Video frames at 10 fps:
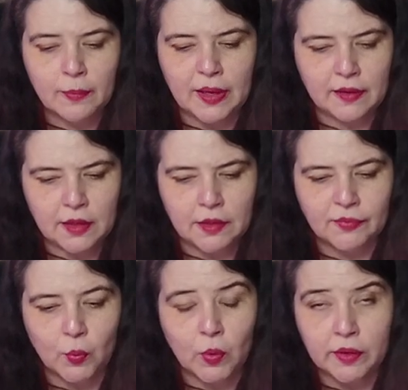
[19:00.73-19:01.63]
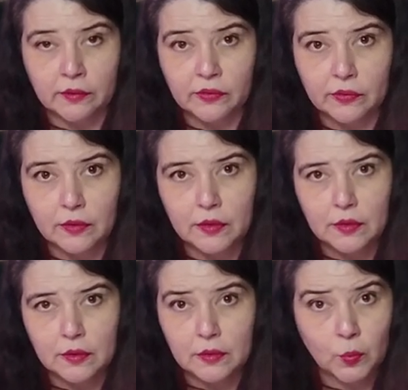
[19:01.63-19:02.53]
by the evil ones
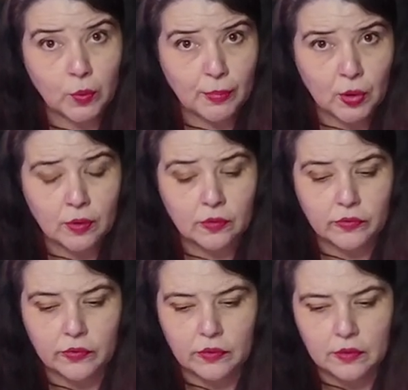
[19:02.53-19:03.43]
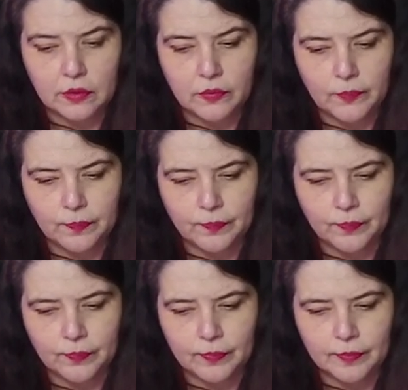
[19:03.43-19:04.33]
were burned.
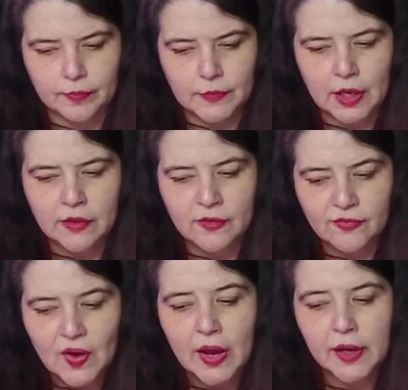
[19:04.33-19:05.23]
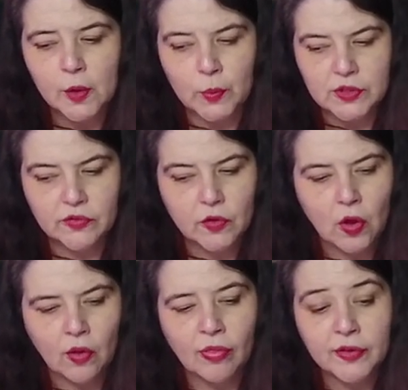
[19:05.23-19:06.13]
And the fire which is
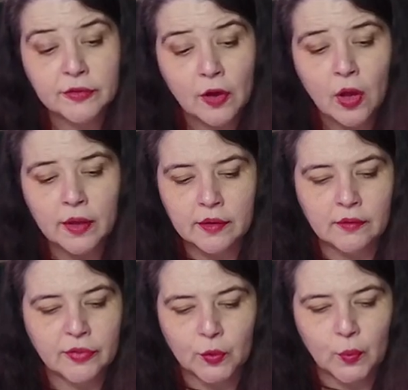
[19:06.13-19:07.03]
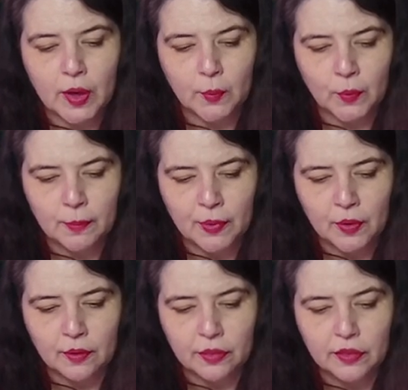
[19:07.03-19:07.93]
called the dawn of the great
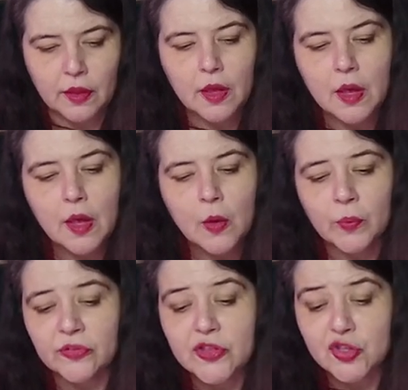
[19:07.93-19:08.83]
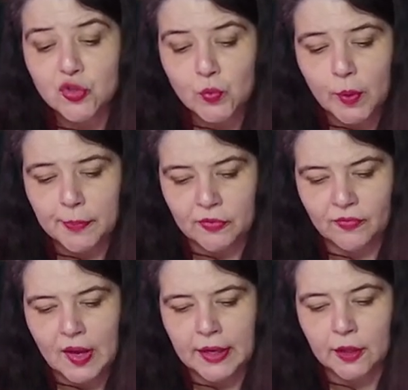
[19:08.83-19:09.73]
rebirth was the script
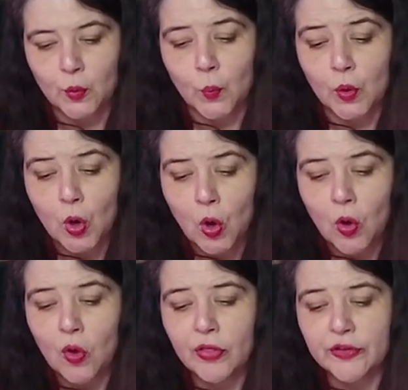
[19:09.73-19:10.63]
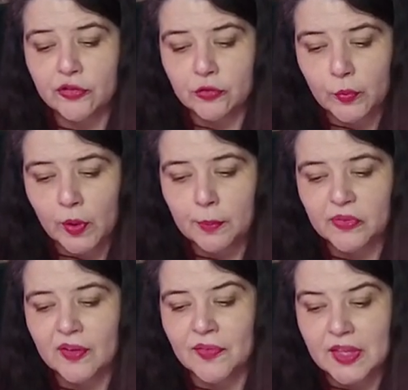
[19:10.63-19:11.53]
fire, where all the scripts
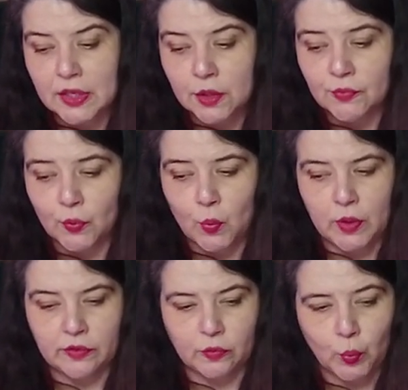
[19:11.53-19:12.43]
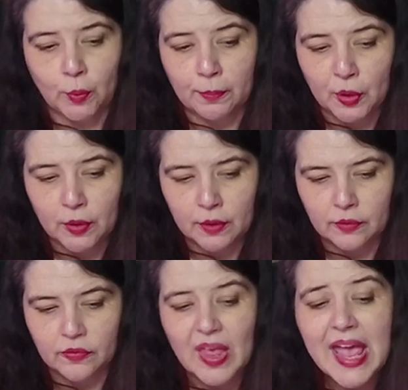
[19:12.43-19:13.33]
of the evil ones were
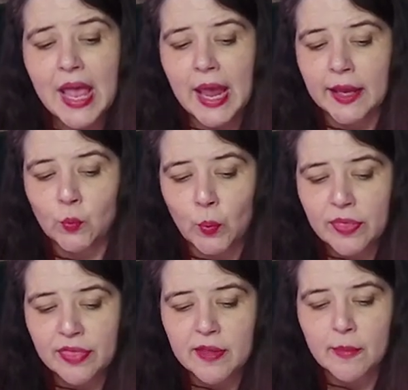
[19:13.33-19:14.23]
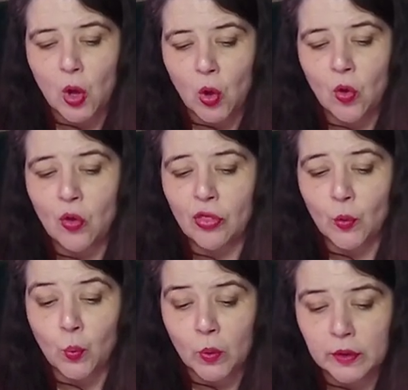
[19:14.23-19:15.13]
burned, and with them all the
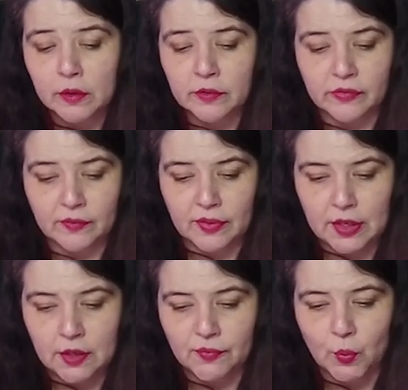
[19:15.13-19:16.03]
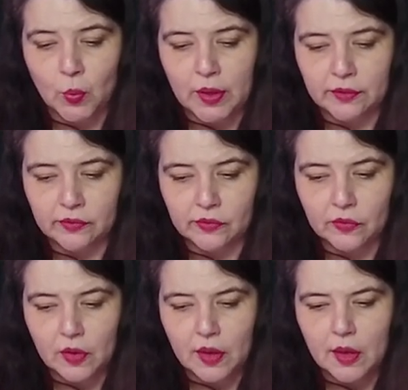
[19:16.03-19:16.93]
words of the evil ones.
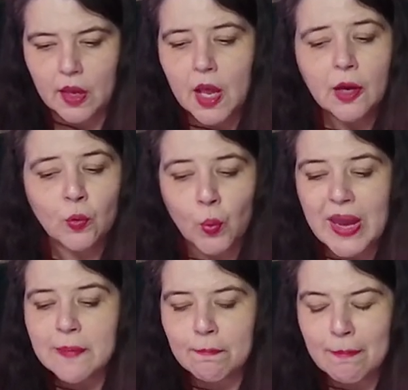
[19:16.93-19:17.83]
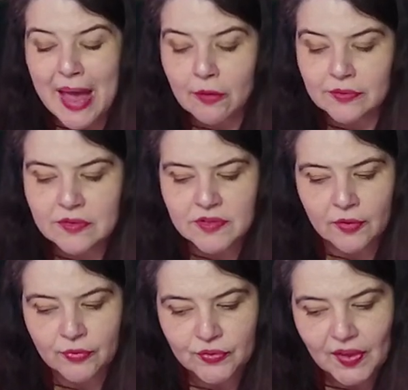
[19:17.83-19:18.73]
Great mountains of
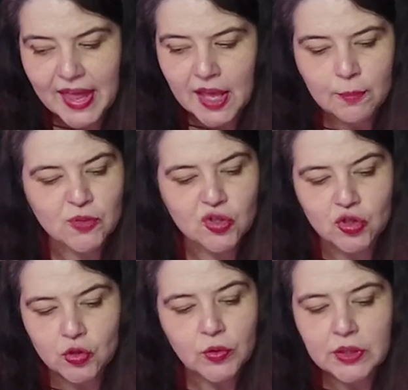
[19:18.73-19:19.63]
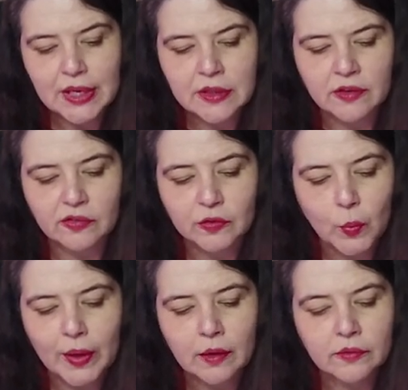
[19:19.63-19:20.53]
flame stood in the
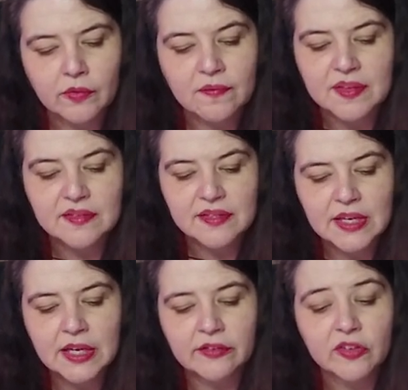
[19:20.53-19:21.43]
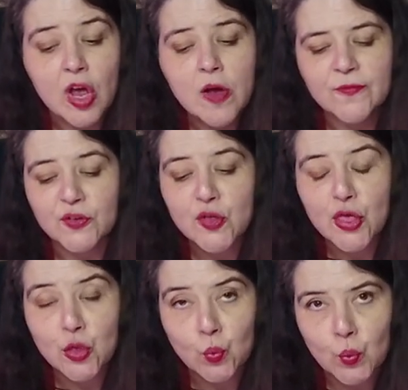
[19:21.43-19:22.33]
squares of the cities for
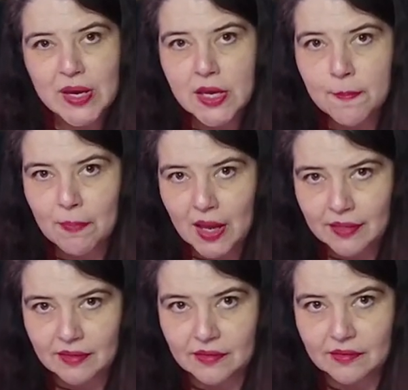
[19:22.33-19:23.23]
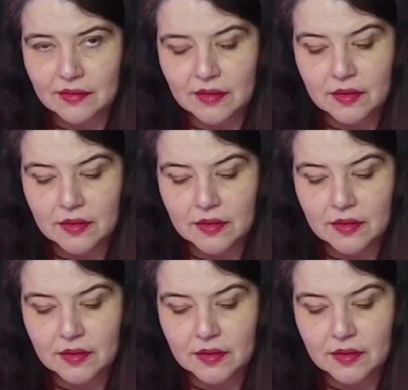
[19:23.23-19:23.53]
3 months.